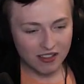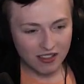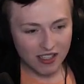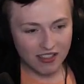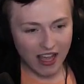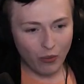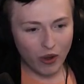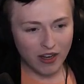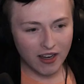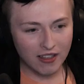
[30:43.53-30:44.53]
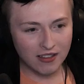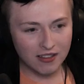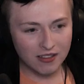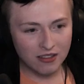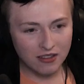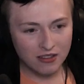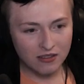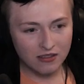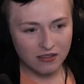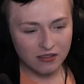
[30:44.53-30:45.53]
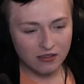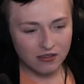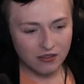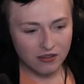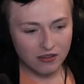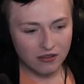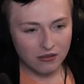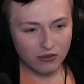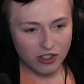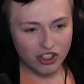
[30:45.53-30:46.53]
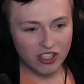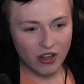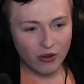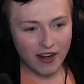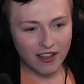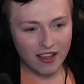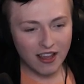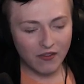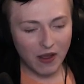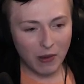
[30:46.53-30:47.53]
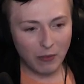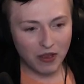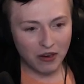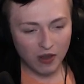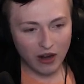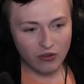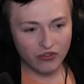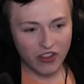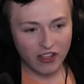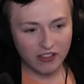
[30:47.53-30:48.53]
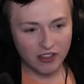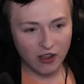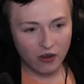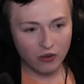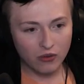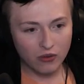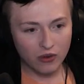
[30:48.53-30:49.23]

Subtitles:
Is that what it is? Does she do anything if I'm up here? I don't think so.